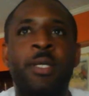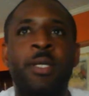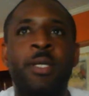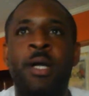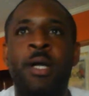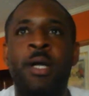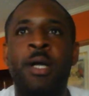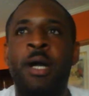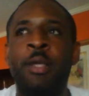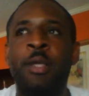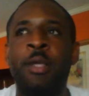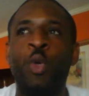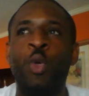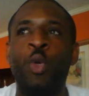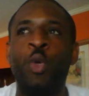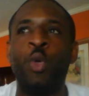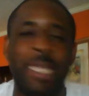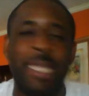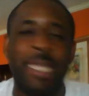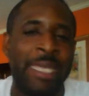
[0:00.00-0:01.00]
uh,
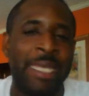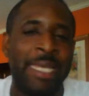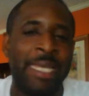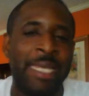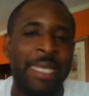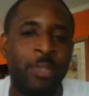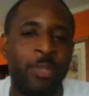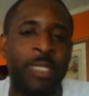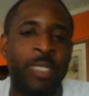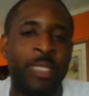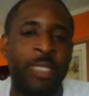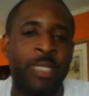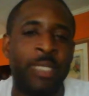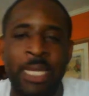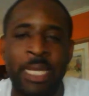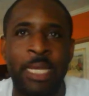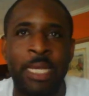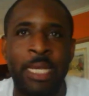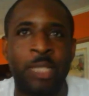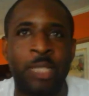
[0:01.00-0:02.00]
Houdini,
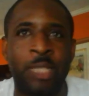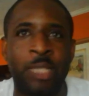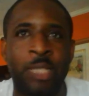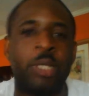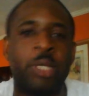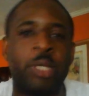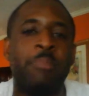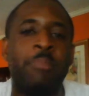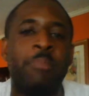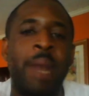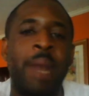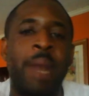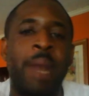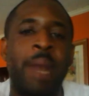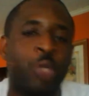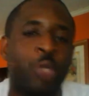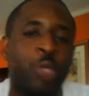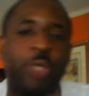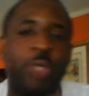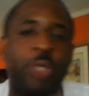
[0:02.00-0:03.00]
Houdinis or some magic
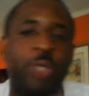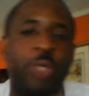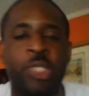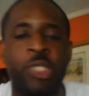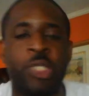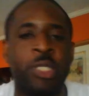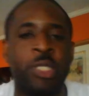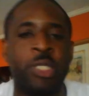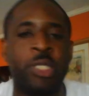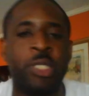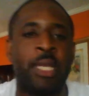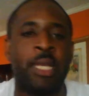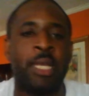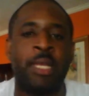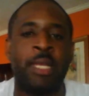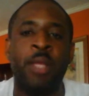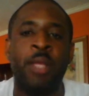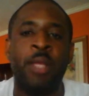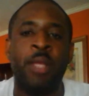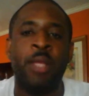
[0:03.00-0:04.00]
magicians that
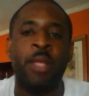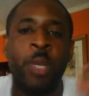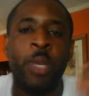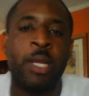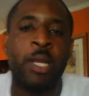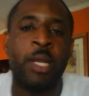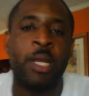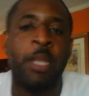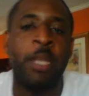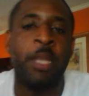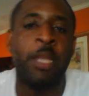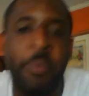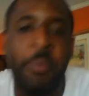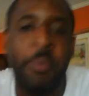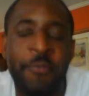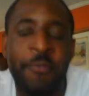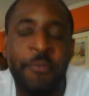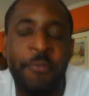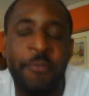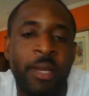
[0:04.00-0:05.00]
they, with a clip of a
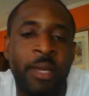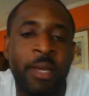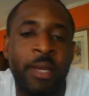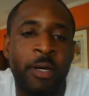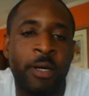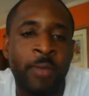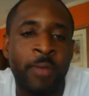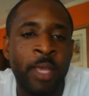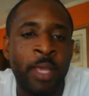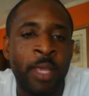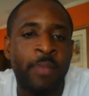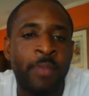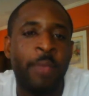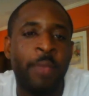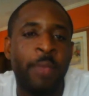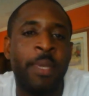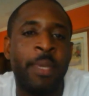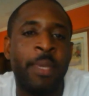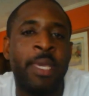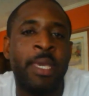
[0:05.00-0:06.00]
finger, they
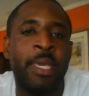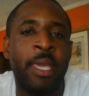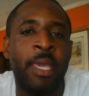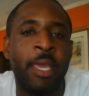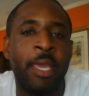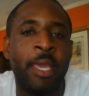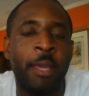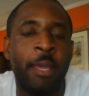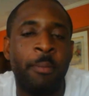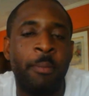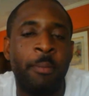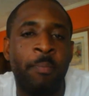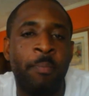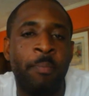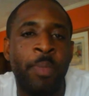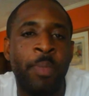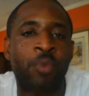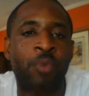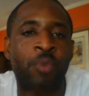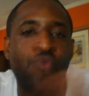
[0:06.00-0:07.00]
became
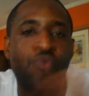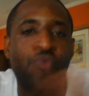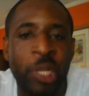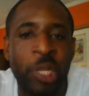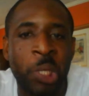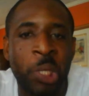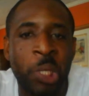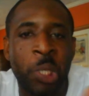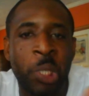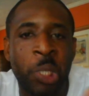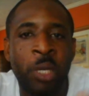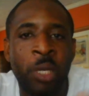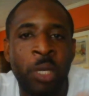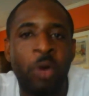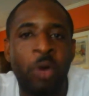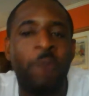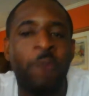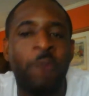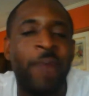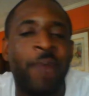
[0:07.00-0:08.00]
rich
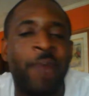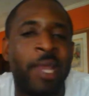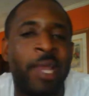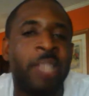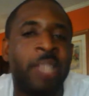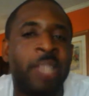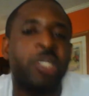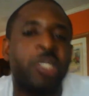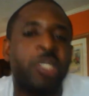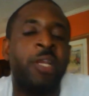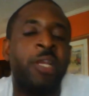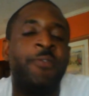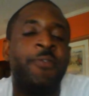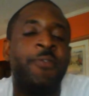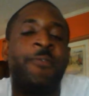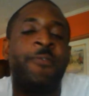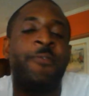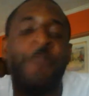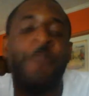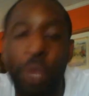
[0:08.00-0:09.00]
or financially
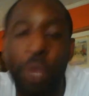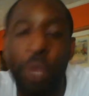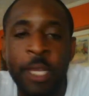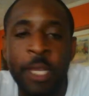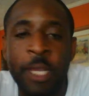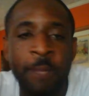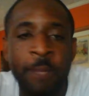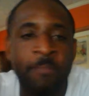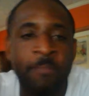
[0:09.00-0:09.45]
free